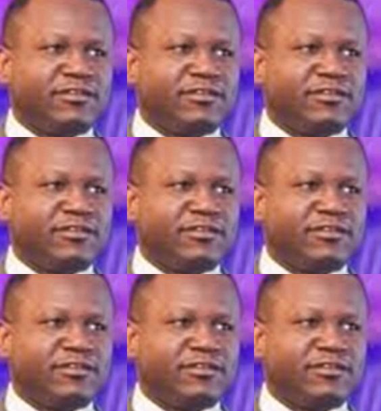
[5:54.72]

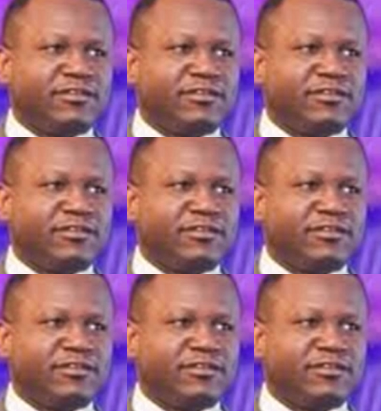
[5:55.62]

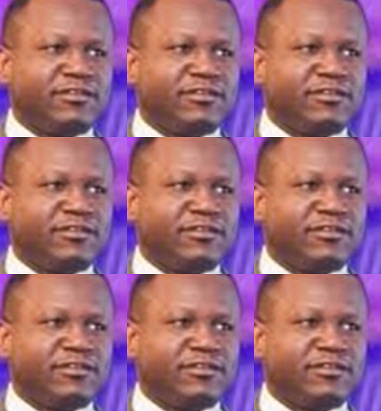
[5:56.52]

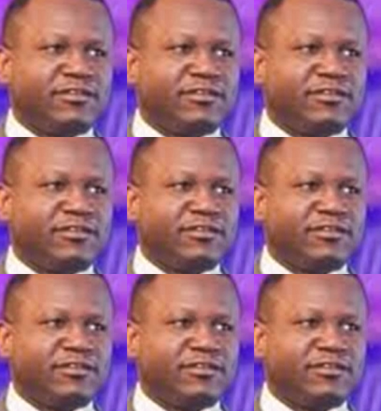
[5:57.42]
(no lip movement)